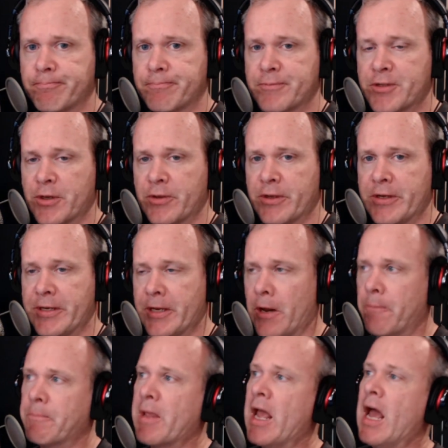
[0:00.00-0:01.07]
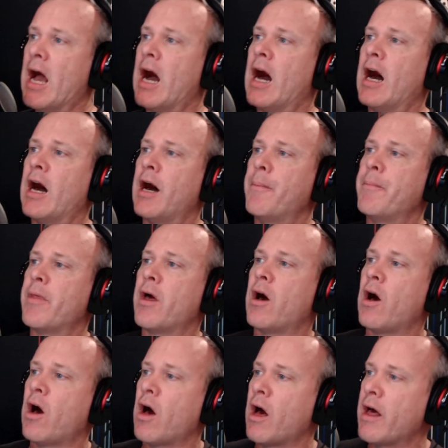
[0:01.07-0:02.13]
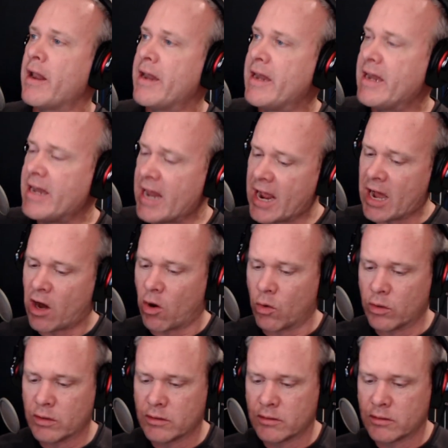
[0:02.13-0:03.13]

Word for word: So, there you go. Um, now,